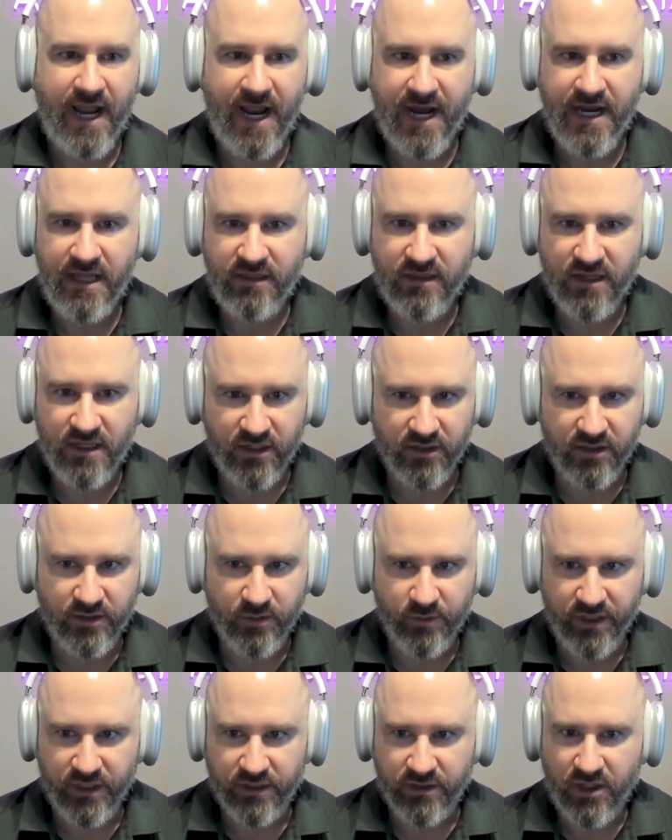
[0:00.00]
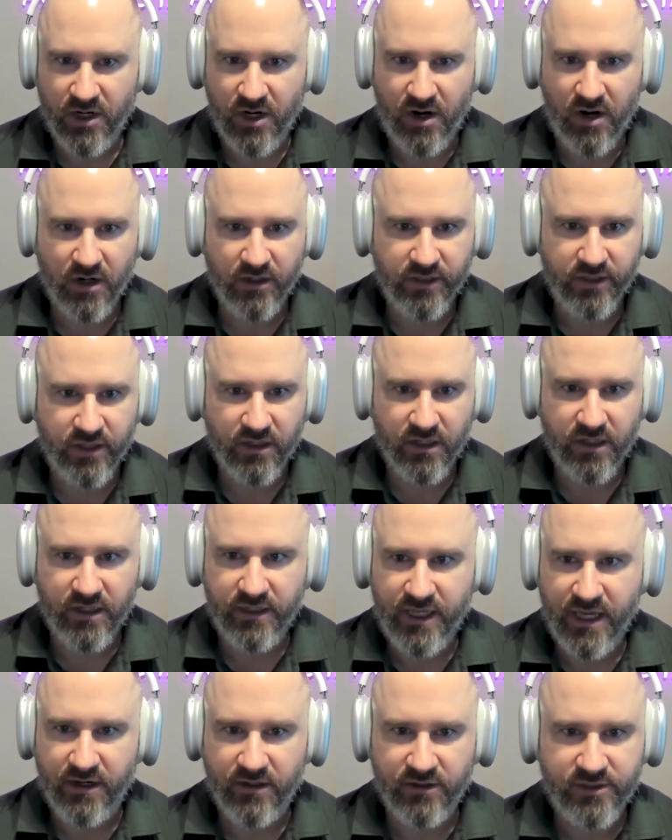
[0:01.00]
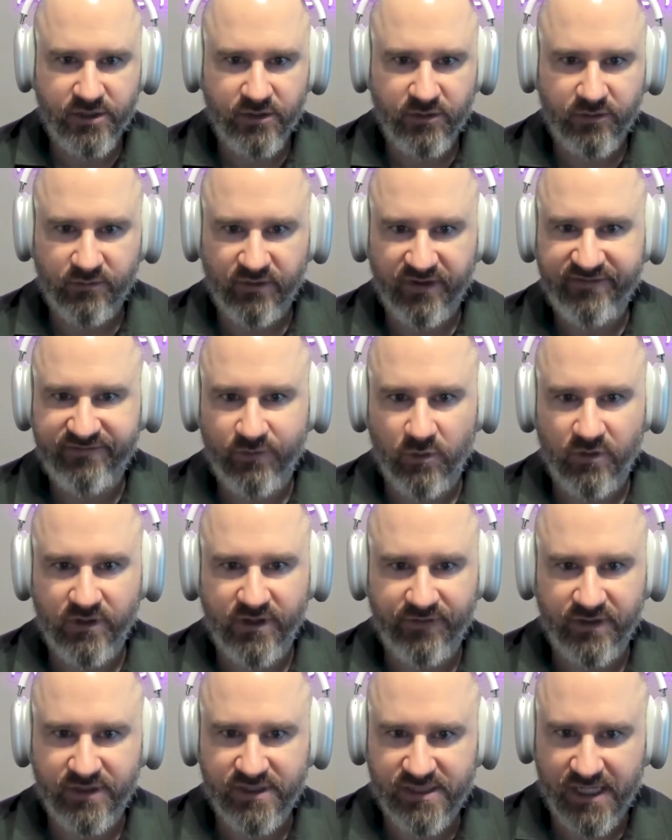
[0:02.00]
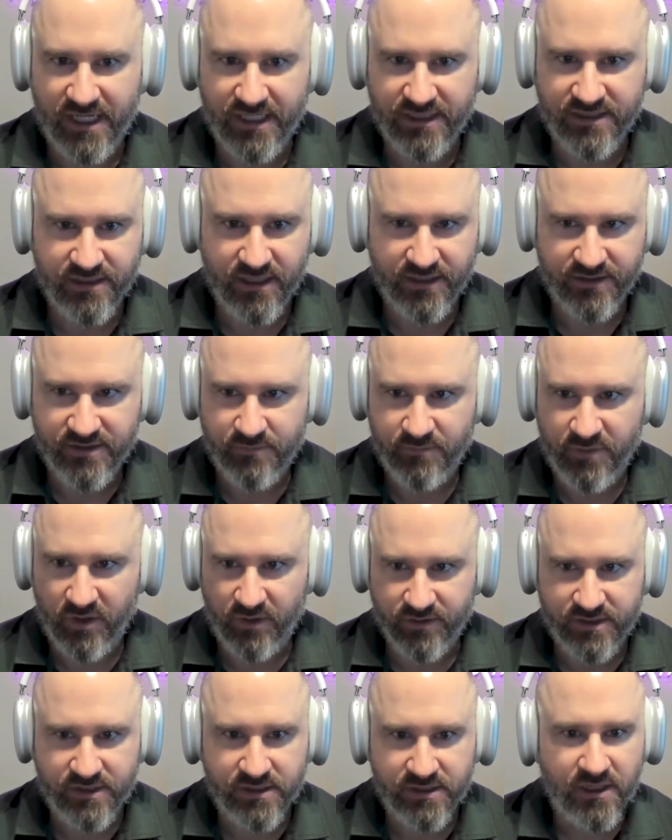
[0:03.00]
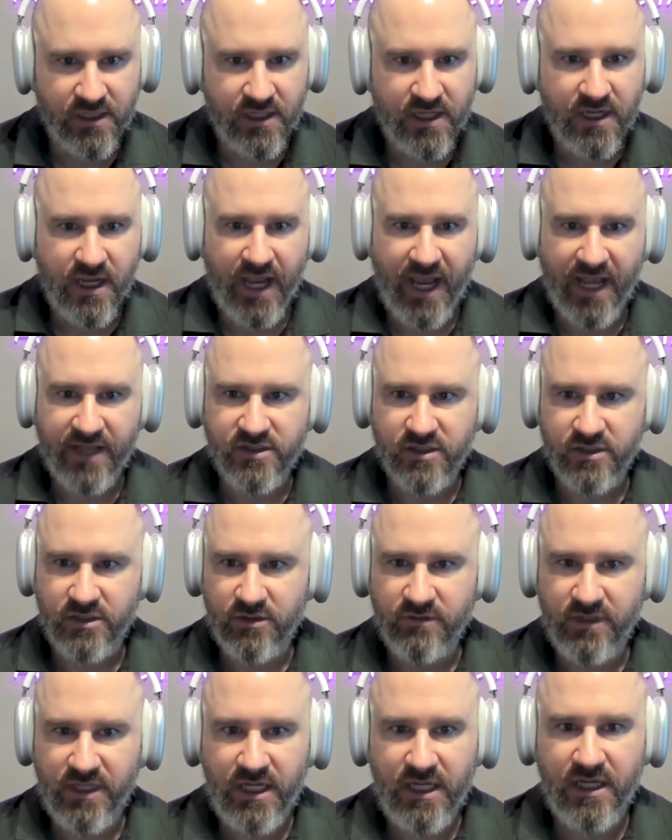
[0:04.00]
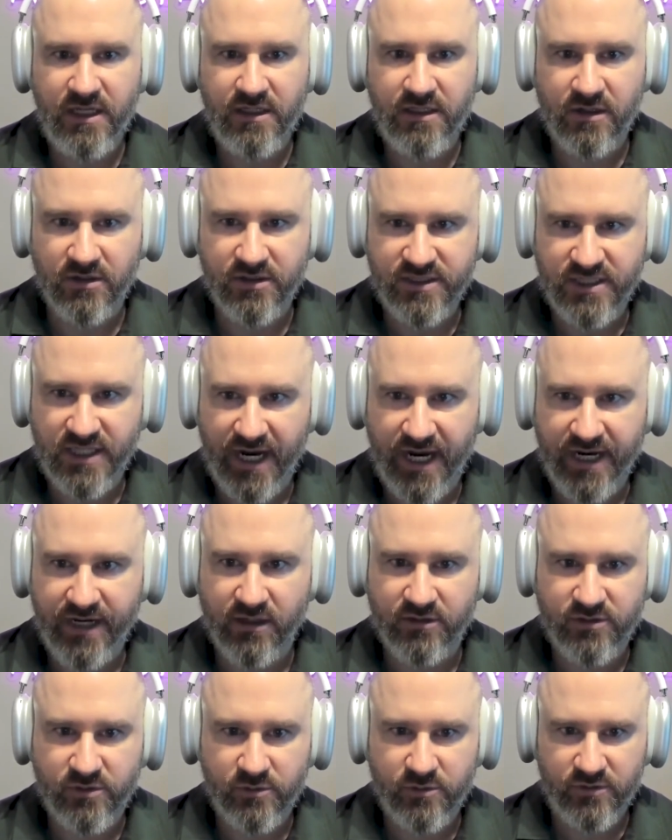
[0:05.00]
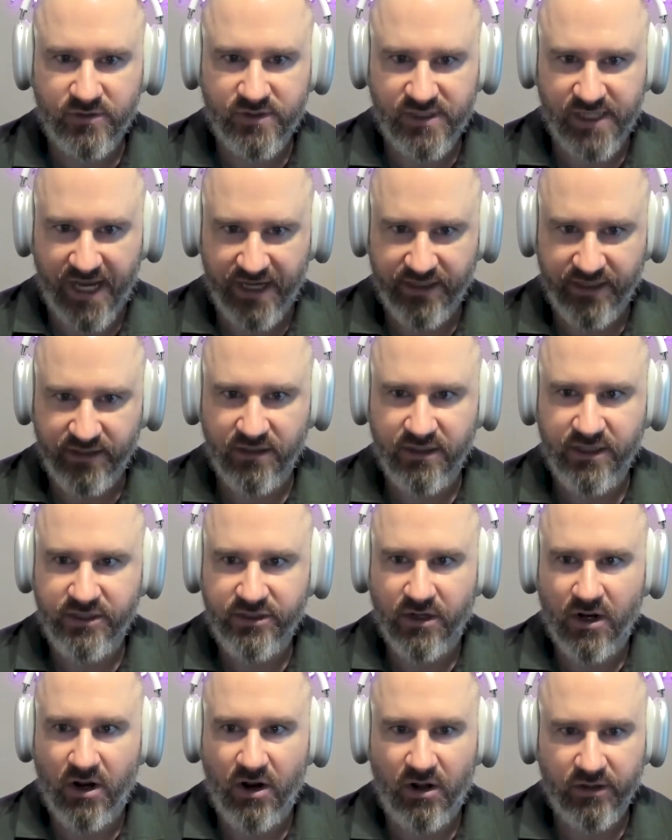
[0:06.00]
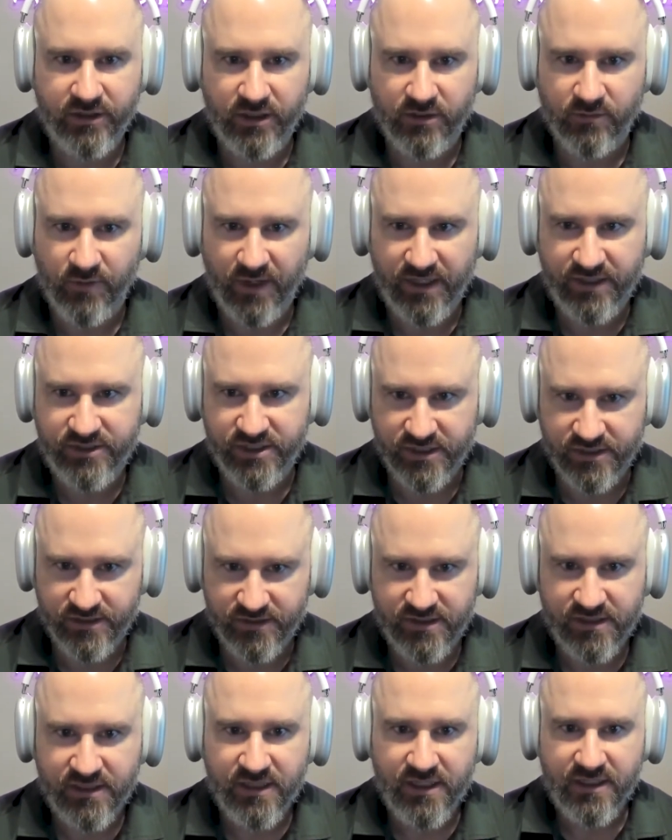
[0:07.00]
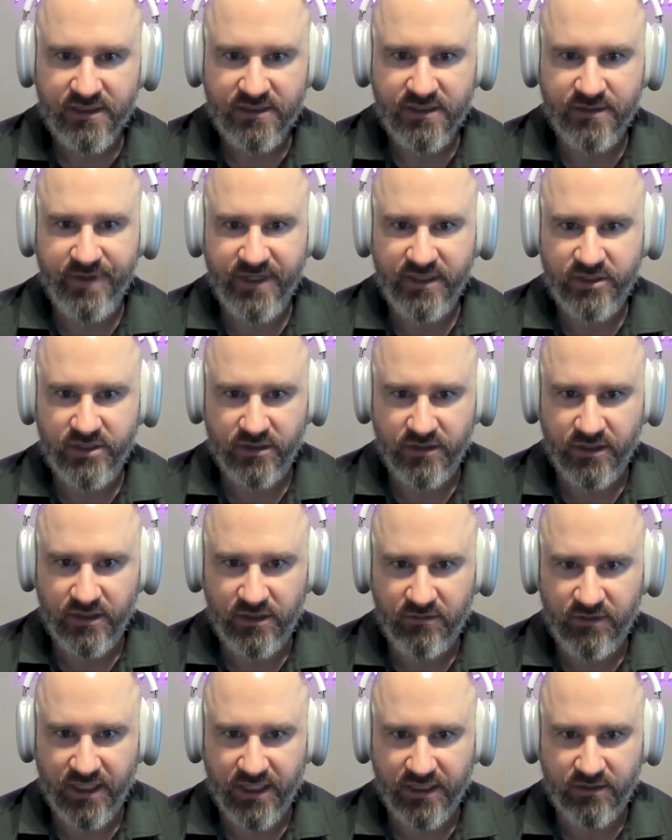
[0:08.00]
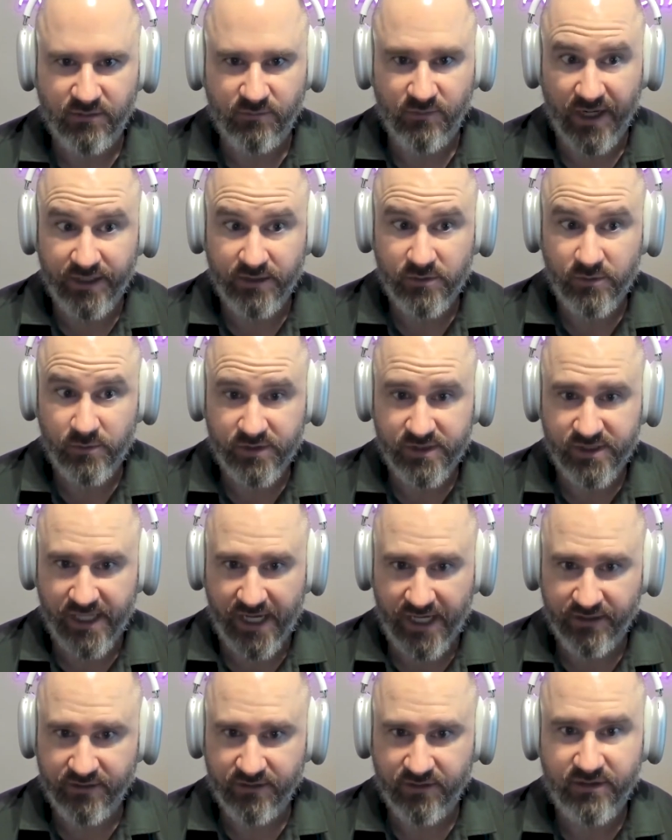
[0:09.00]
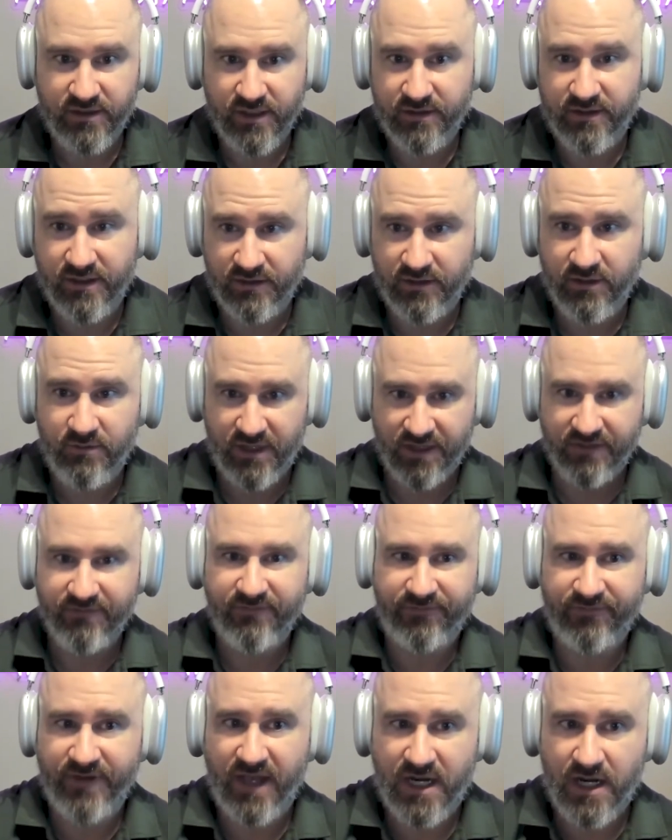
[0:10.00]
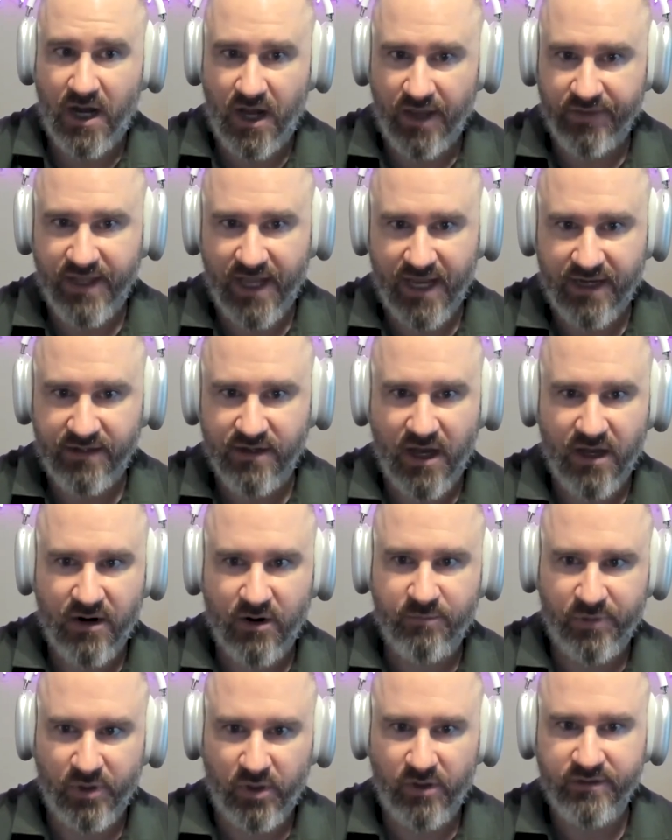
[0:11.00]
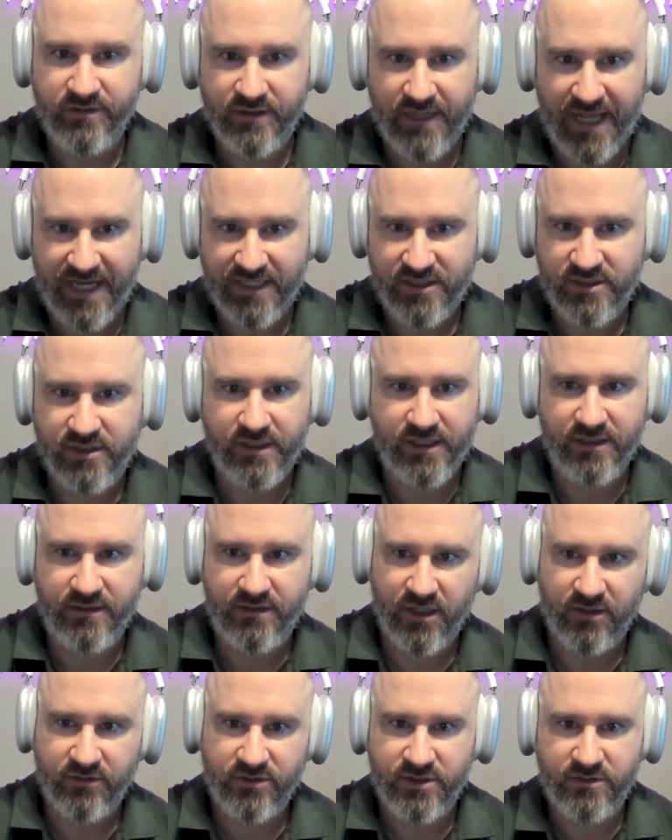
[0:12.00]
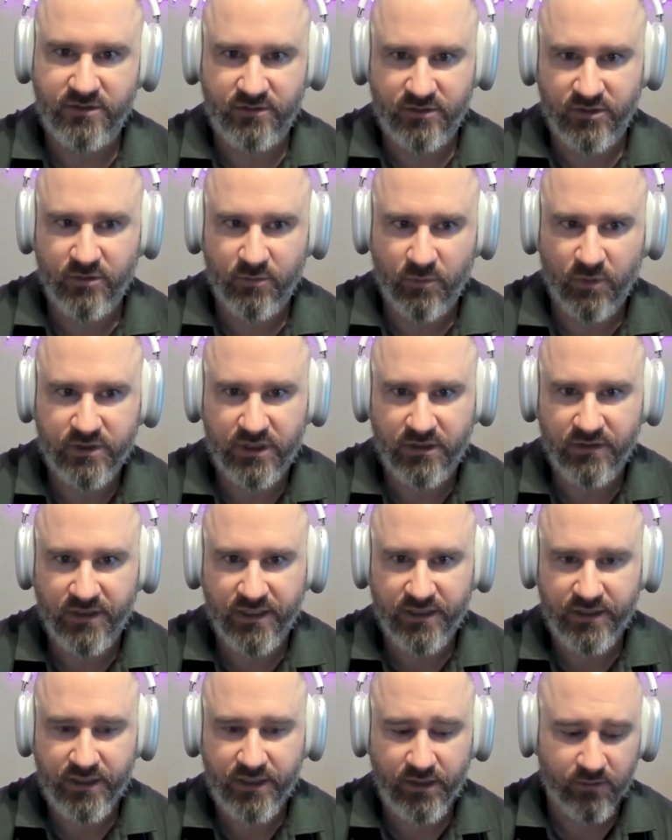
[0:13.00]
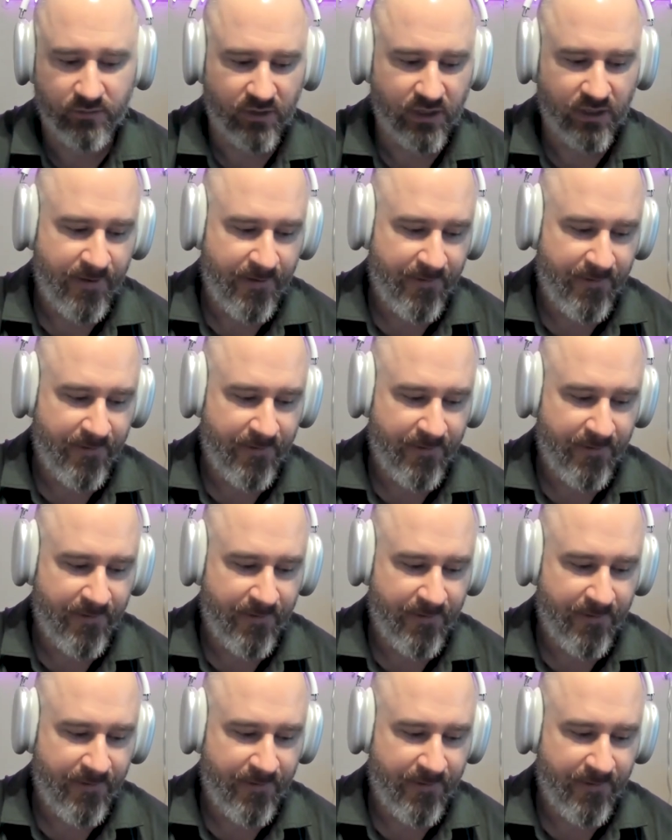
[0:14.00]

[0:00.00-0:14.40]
anything you're doing in the car, you're going to encounter 2, 3, 4 different size nuts and bolts. And so you need your entire tool set. You need all your wrenches to make sure that you get the right tool set, that you can fit on that nut or bolt and actually, do the work you need to do.